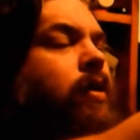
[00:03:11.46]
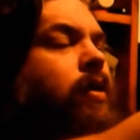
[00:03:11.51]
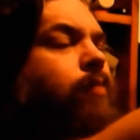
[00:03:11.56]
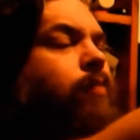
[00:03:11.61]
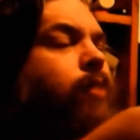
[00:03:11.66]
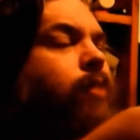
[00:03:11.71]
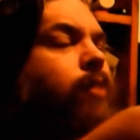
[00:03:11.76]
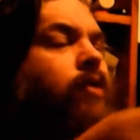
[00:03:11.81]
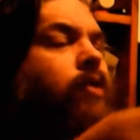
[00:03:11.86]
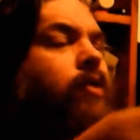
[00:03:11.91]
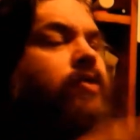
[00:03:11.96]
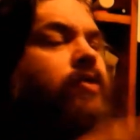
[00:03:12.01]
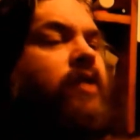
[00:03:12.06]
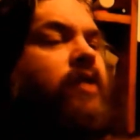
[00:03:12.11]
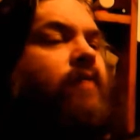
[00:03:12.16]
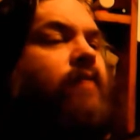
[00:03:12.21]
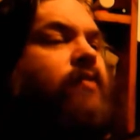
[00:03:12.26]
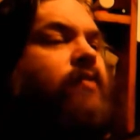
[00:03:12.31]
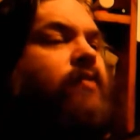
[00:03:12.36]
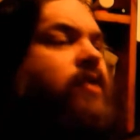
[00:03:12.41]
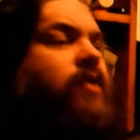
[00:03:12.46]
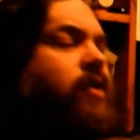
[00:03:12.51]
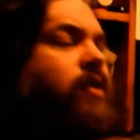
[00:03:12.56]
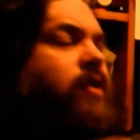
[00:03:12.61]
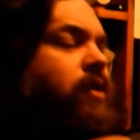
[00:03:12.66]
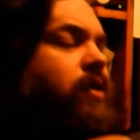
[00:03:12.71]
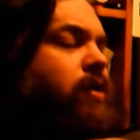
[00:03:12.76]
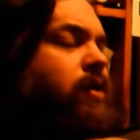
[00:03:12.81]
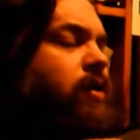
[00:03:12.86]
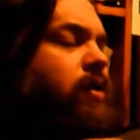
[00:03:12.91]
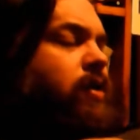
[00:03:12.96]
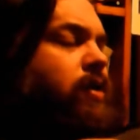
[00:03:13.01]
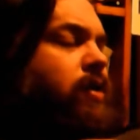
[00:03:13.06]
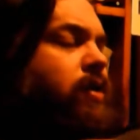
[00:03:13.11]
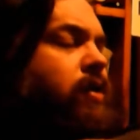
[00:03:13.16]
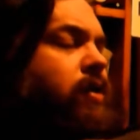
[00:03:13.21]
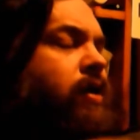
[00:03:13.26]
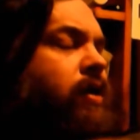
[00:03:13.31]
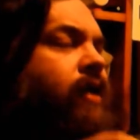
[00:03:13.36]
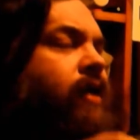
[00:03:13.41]
pretty good stuff. There's a
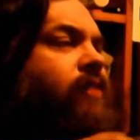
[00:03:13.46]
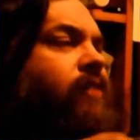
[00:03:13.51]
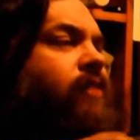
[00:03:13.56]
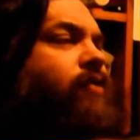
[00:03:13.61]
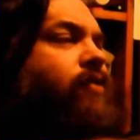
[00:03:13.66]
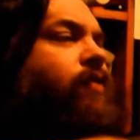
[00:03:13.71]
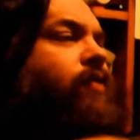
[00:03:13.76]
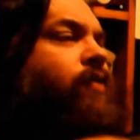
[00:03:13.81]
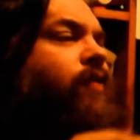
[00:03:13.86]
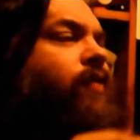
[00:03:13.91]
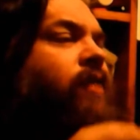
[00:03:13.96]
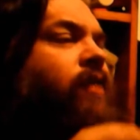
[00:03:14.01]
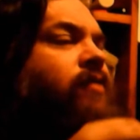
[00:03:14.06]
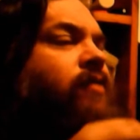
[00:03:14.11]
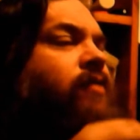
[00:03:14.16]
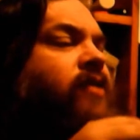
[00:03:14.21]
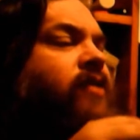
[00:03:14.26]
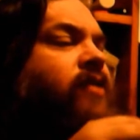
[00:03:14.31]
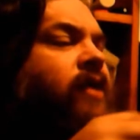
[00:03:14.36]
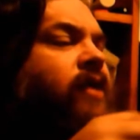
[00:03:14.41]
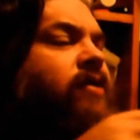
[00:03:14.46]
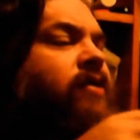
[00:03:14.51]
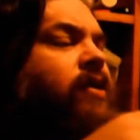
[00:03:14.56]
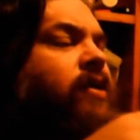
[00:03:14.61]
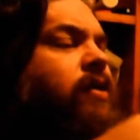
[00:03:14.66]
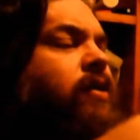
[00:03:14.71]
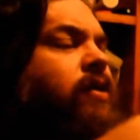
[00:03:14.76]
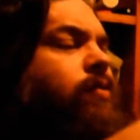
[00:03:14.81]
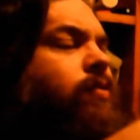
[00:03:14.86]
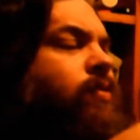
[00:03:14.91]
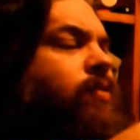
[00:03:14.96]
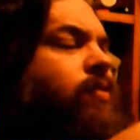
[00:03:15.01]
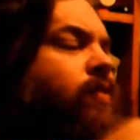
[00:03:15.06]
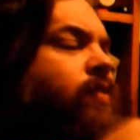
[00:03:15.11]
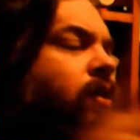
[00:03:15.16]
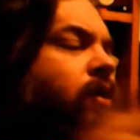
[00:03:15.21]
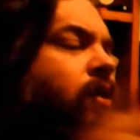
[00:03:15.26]
interview thing in the center with,